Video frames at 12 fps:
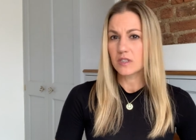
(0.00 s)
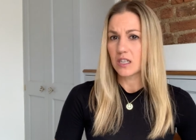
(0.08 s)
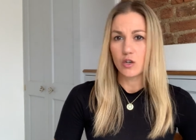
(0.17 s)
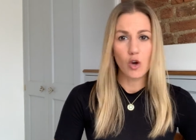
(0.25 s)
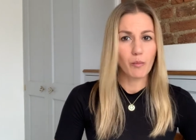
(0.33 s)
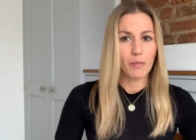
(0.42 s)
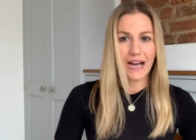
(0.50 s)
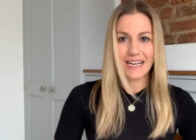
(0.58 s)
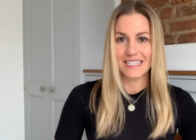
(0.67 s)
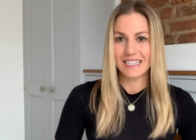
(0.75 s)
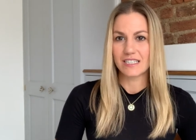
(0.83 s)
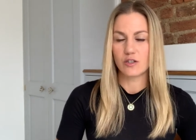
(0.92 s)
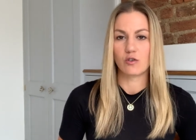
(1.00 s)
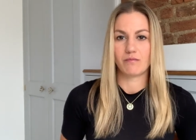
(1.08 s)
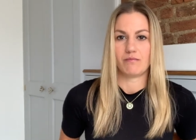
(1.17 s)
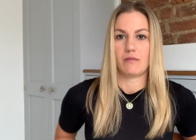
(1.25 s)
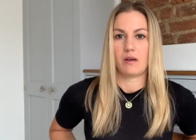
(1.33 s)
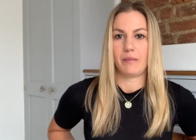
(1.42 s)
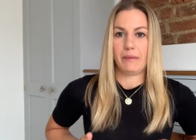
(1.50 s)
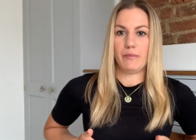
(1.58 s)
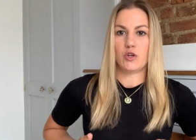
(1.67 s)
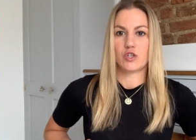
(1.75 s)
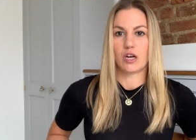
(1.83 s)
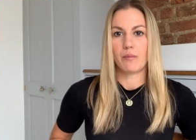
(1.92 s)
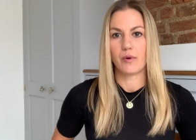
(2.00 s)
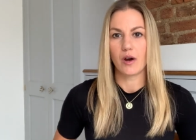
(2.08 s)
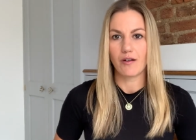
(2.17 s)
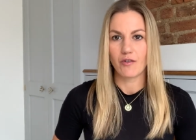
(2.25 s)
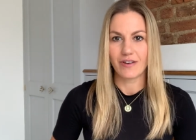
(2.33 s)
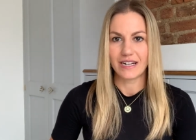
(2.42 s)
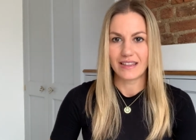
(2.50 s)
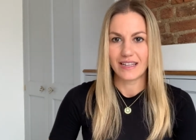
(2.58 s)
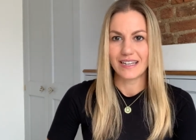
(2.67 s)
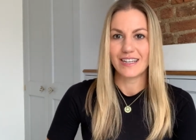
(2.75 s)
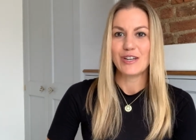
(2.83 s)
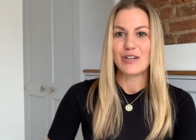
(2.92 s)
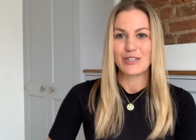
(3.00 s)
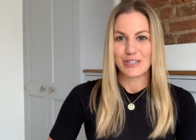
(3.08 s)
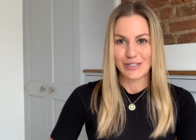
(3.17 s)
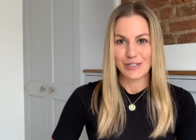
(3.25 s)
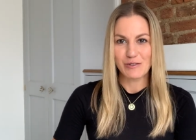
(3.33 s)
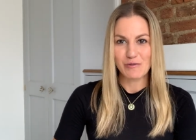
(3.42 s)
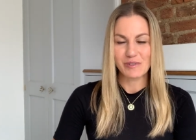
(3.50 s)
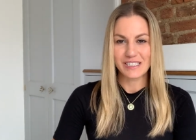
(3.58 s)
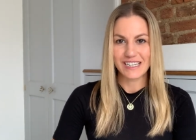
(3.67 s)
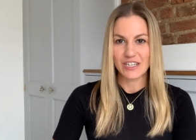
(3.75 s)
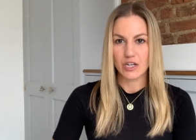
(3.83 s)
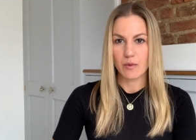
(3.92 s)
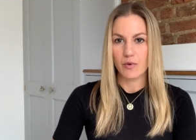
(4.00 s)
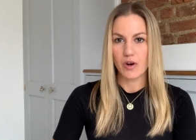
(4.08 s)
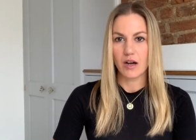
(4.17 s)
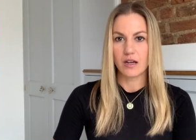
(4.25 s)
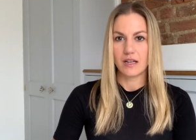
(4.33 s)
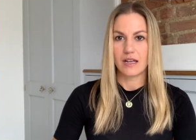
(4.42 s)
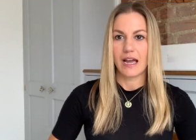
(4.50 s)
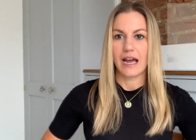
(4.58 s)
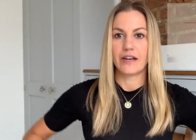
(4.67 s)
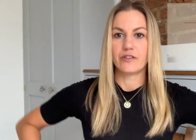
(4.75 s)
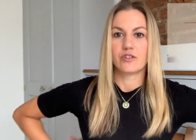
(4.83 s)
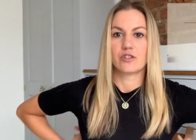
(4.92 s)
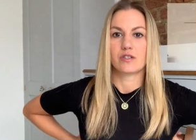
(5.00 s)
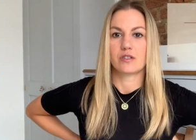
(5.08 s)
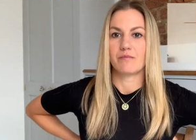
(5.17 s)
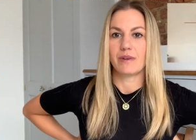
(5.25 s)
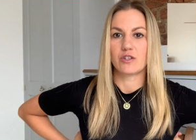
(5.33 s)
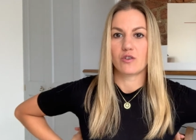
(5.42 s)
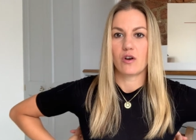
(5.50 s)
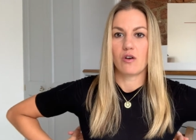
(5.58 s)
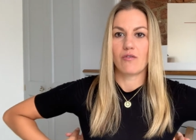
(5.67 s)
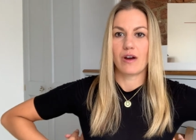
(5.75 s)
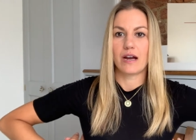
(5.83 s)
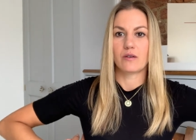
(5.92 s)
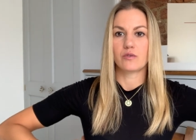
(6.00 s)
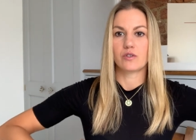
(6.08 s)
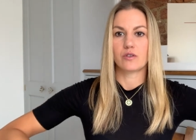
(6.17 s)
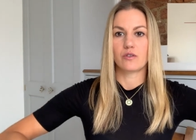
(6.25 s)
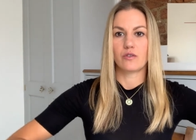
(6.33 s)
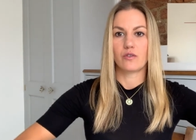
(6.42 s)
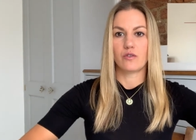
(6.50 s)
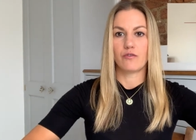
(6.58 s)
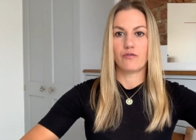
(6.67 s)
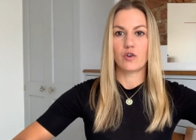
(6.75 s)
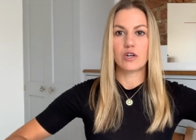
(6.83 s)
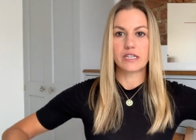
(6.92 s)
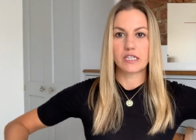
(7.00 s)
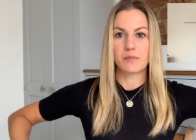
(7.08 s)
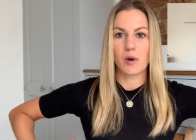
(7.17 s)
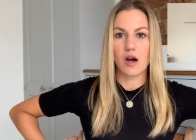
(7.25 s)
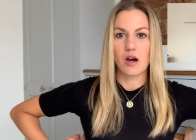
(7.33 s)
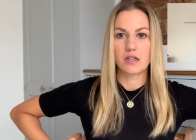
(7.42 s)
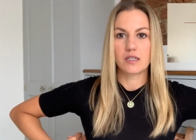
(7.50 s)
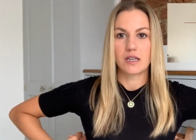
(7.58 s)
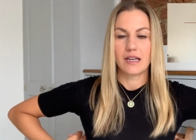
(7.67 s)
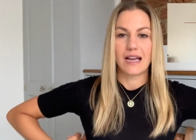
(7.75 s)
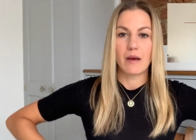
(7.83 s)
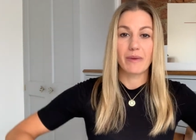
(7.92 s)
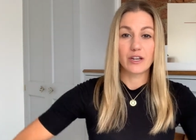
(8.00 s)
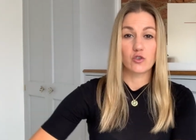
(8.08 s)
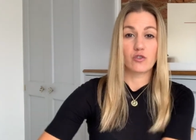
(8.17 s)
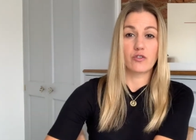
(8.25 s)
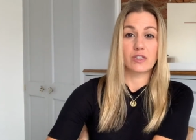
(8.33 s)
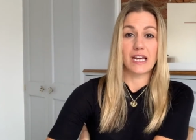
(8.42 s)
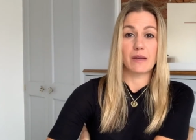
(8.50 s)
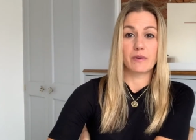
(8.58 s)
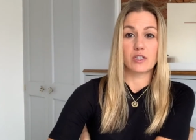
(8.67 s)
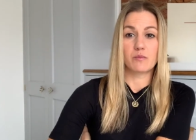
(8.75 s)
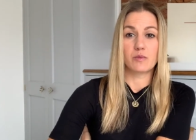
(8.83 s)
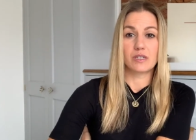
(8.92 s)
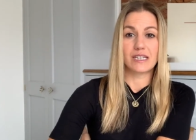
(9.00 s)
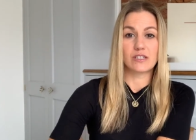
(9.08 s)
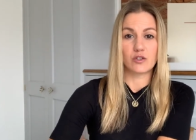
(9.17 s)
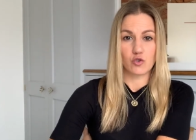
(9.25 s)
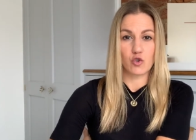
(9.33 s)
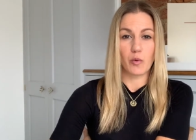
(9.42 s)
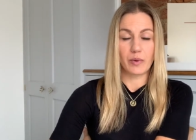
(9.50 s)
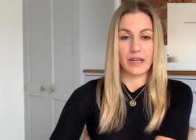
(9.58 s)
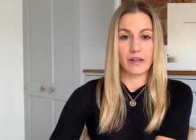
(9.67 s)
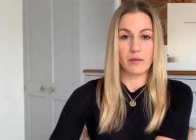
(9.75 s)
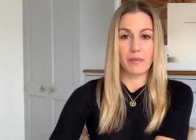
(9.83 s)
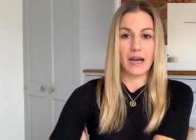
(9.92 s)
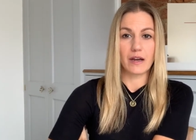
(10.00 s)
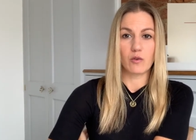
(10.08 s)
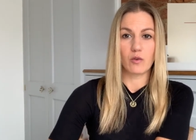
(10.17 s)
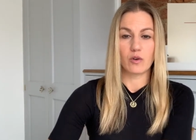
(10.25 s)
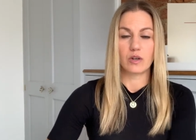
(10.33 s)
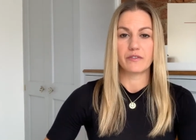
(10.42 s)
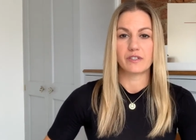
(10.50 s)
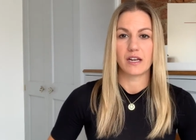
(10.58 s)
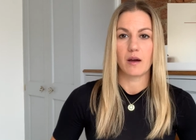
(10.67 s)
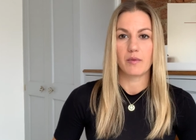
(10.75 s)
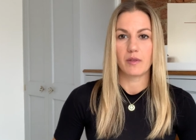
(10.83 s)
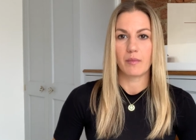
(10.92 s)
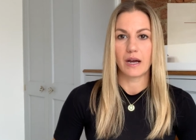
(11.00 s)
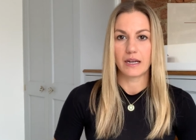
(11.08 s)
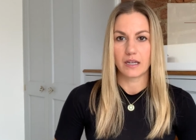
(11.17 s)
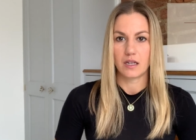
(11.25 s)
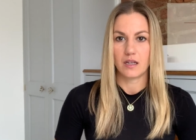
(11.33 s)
not padded, not a big push-up bra or anything, just a normal t-shirt bra, and just measure around the fullest part and make sure that the tape measurement isn't dropping at the back or lifting up at the back.